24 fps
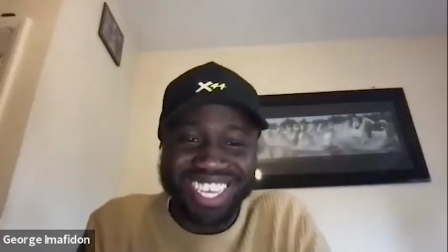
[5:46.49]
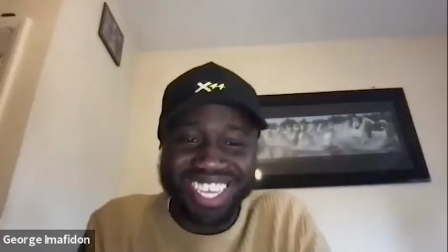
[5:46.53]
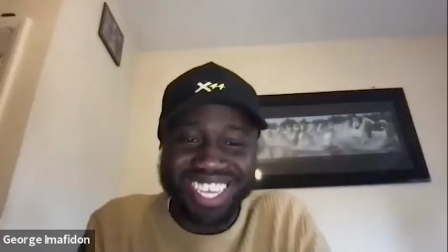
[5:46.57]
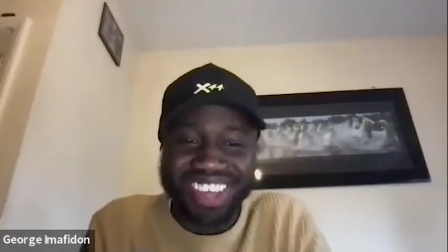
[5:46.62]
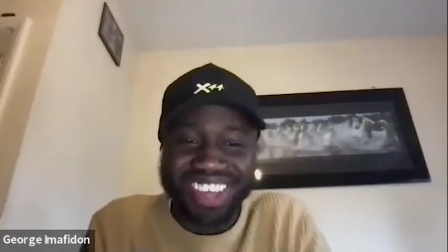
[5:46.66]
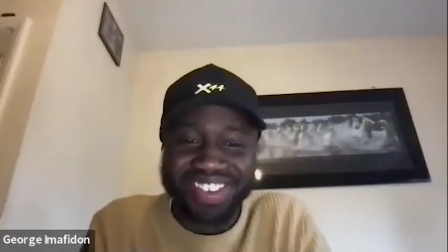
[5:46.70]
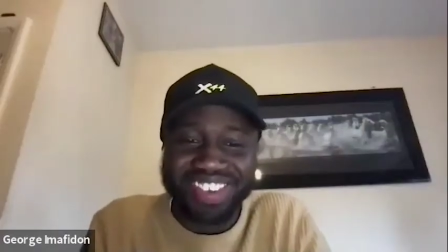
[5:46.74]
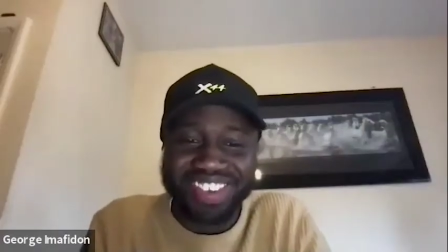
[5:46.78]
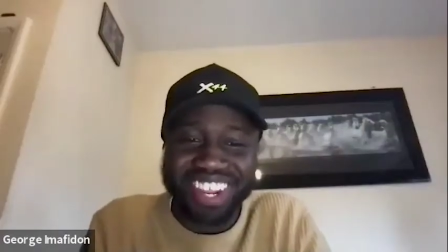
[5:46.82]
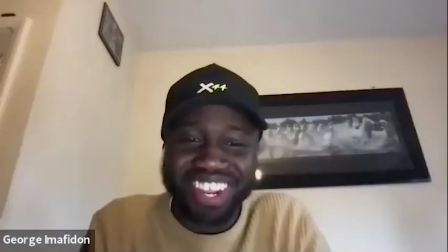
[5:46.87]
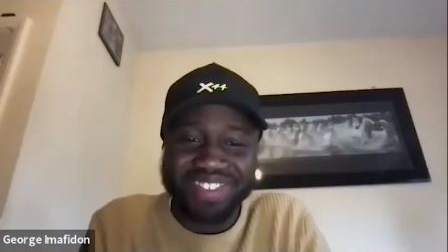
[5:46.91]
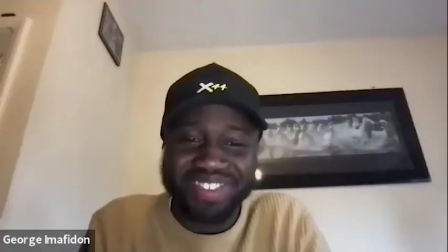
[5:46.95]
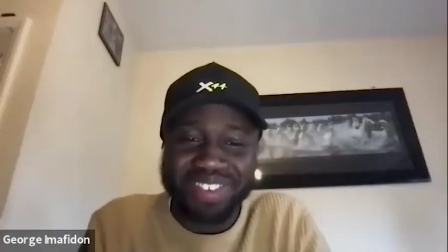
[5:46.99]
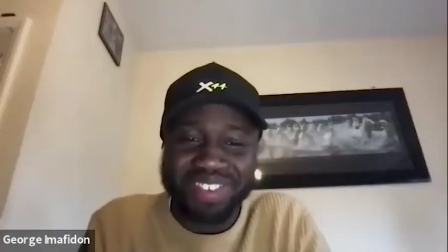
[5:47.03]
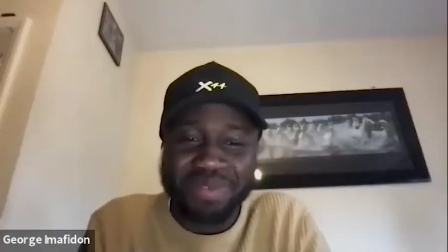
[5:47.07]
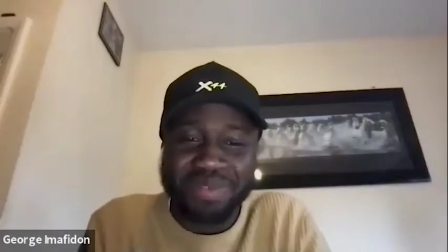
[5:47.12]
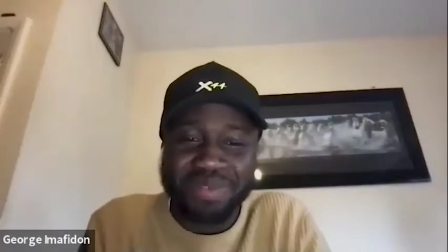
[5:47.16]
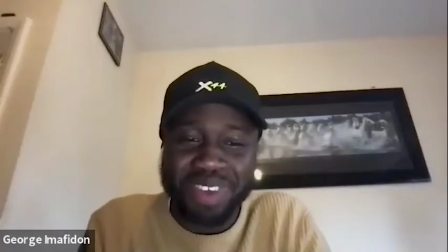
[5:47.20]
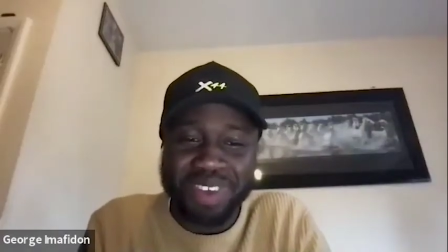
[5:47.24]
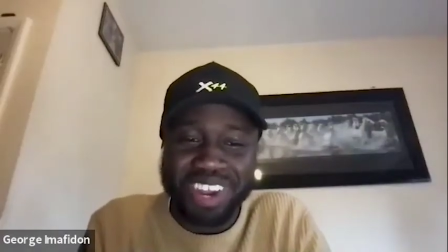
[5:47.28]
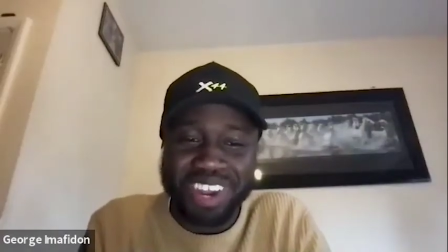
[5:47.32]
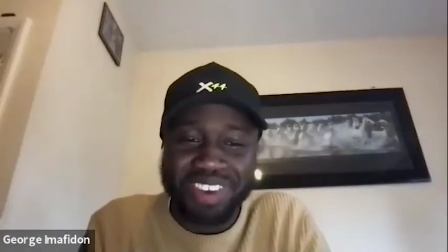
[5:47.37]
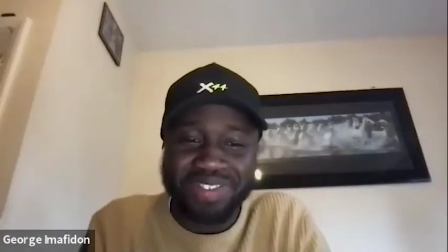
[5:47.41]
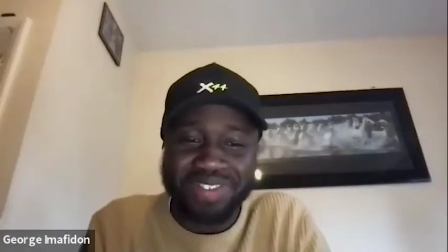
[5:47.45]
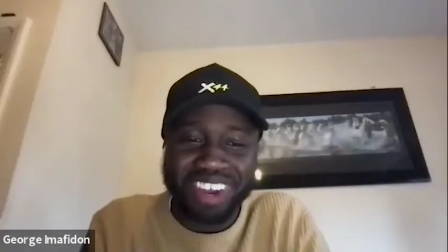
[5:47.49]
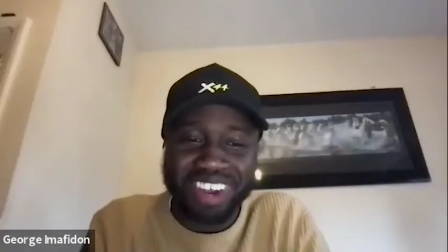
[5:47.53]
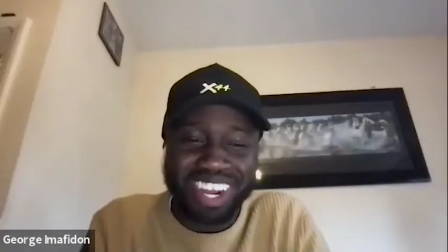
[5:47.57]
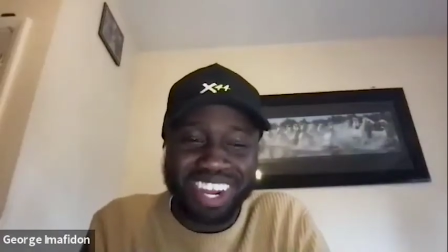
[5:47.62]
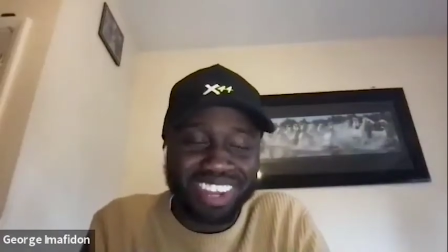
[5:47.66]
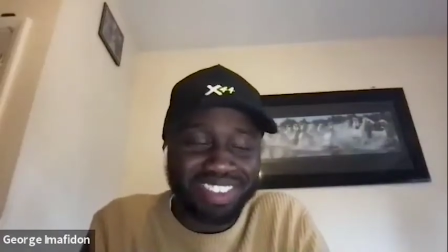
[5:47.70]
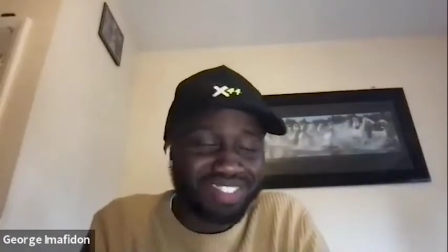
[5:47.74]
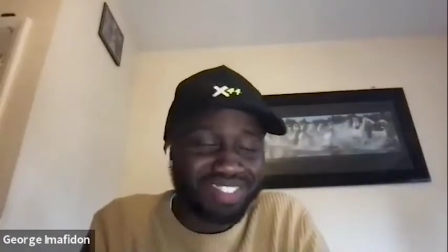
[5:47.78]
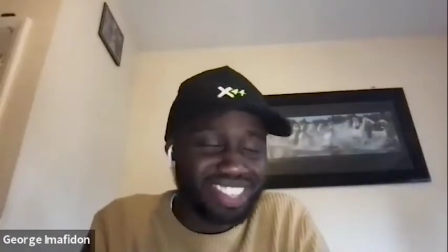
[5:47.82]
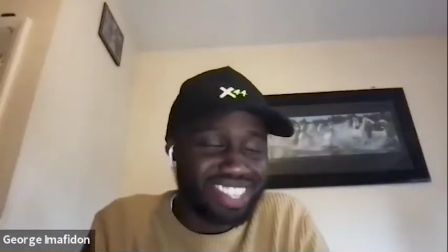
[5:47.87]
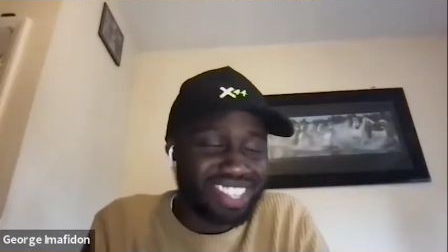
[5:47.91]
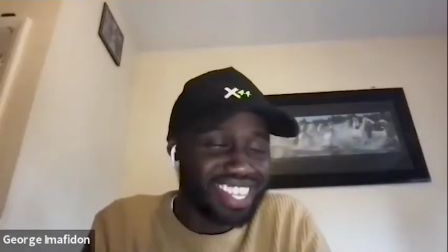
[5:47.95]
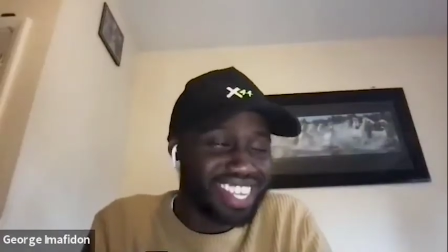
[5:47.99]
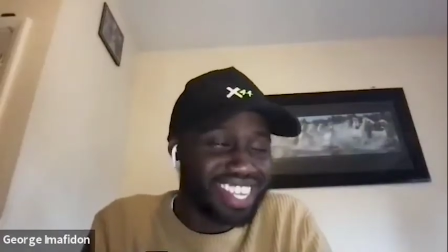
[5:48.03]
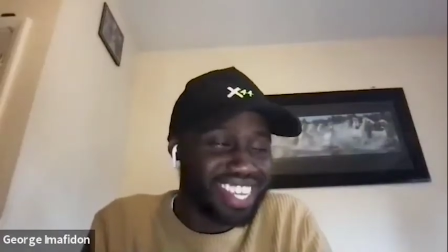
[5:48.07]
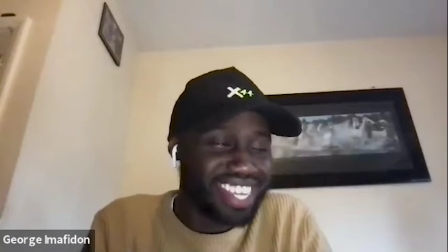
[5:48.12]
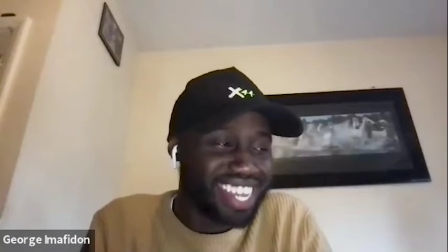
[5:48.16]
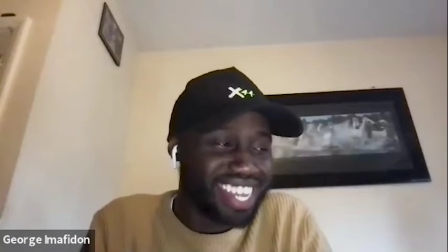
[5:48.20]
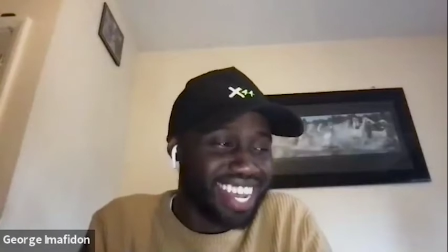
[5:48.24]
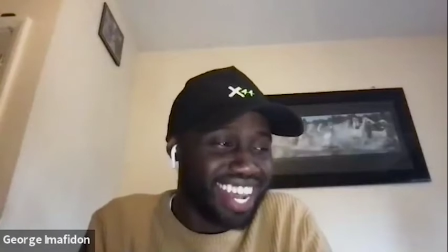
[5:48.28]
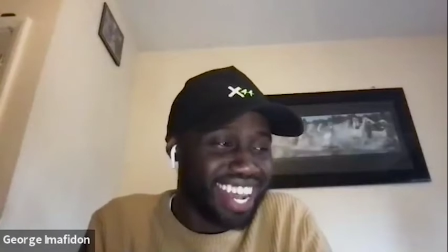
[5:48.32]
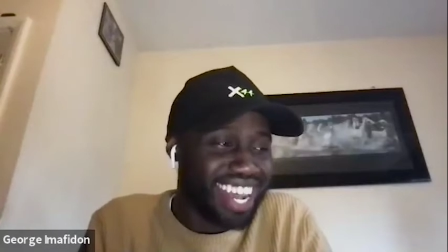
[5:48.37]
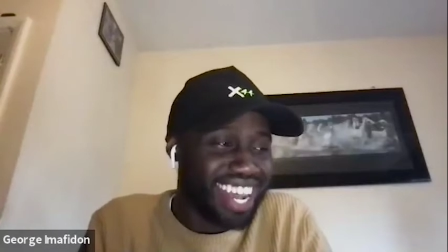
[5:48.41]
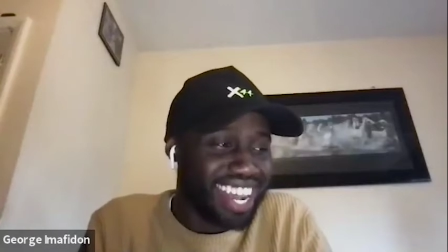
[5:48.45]
Some of them were bad vibes
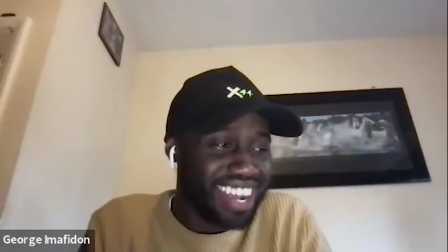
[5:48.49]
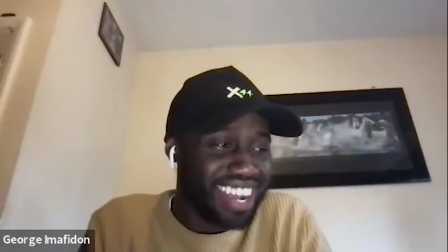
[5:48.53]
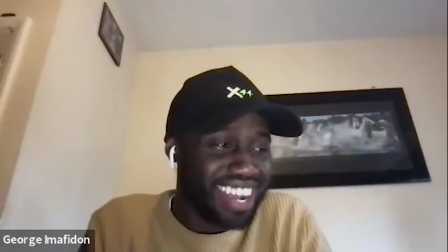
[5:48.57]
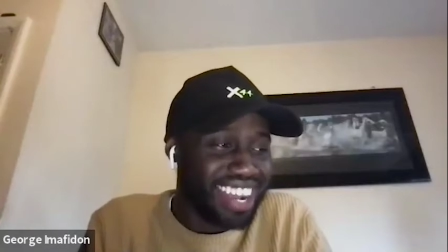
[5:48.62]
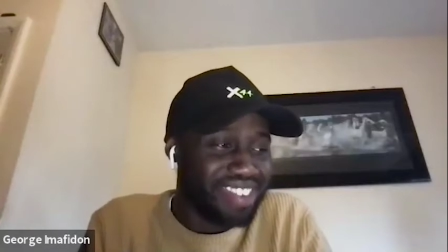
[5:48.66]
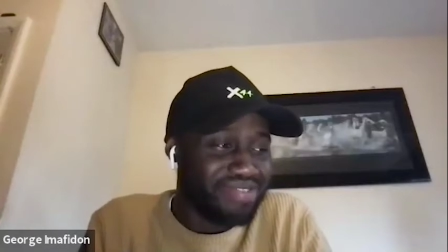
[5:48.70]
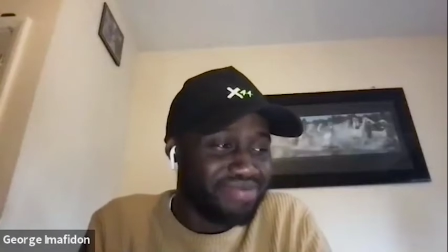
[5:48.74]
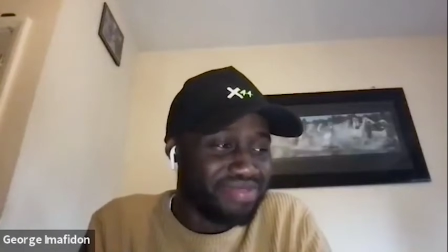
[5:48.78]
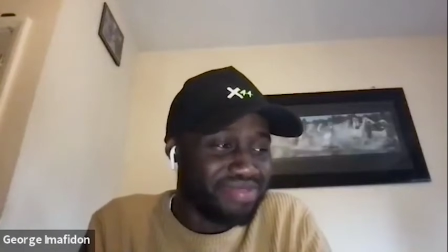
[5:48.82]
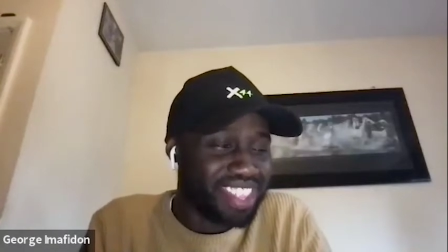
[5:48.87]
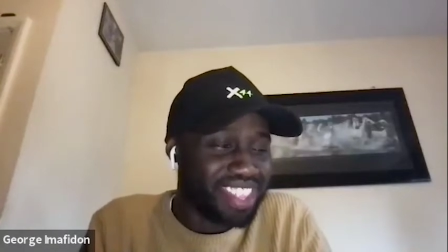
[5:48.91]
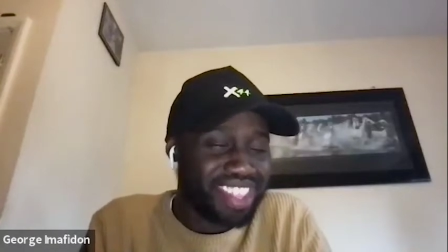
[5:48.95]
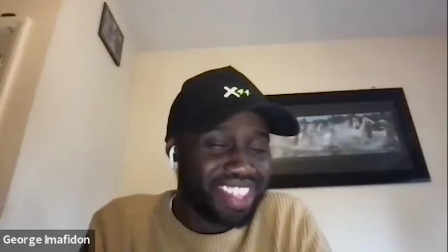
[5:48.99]
um,